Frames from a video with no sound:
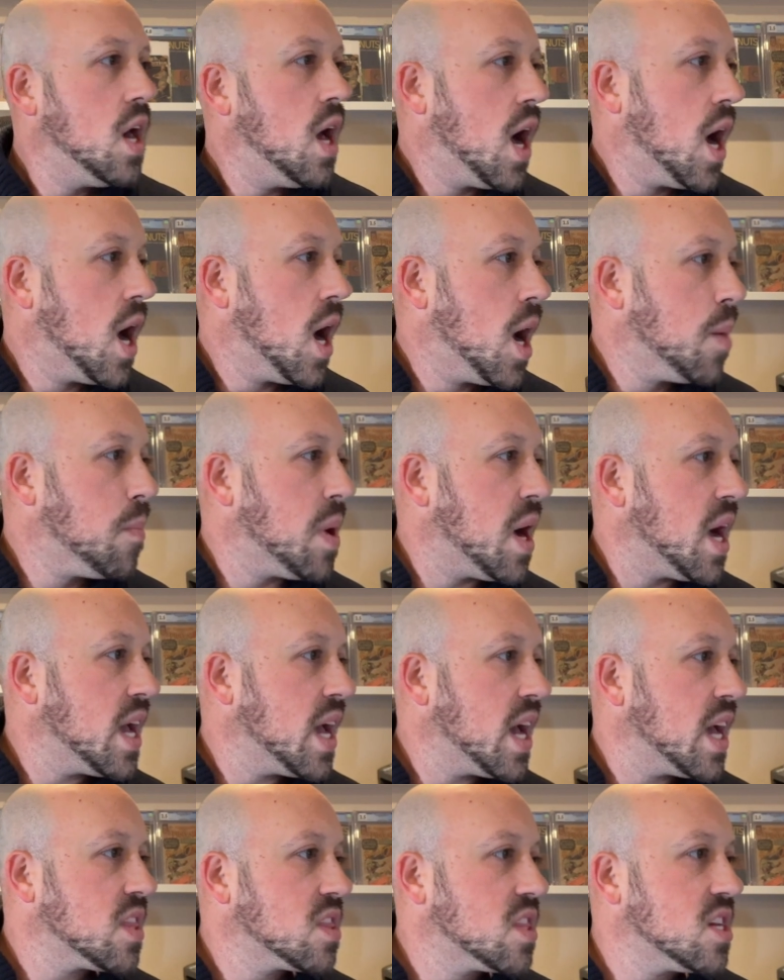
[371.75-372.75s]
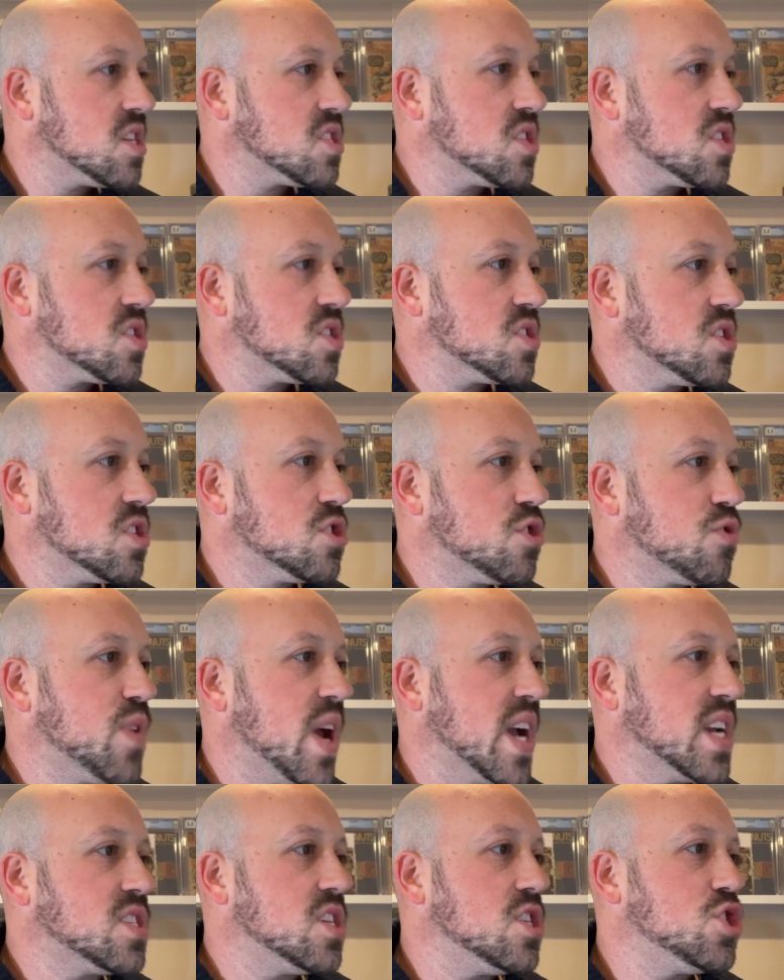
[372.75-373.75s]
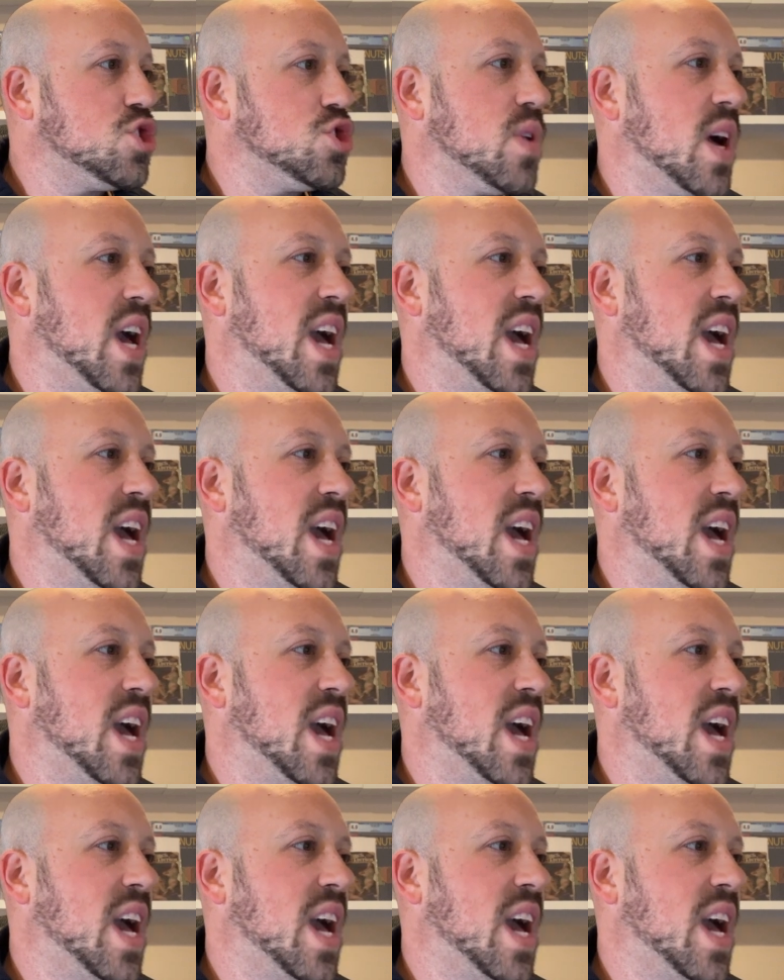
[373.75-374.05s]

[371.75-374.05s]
I had this is a direct issue.